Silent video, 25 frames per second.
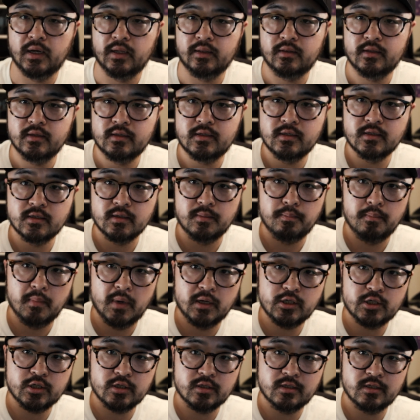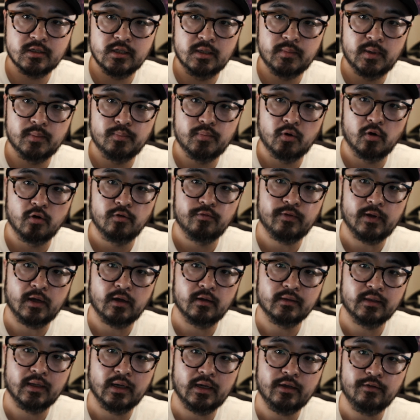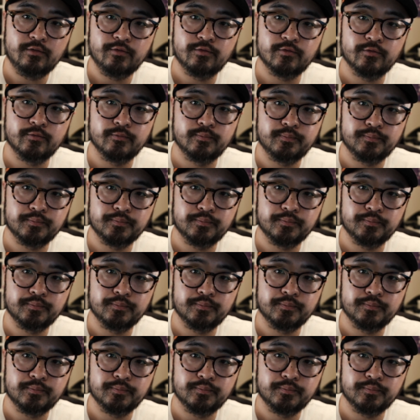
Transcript: this is a much slimmer profile knife.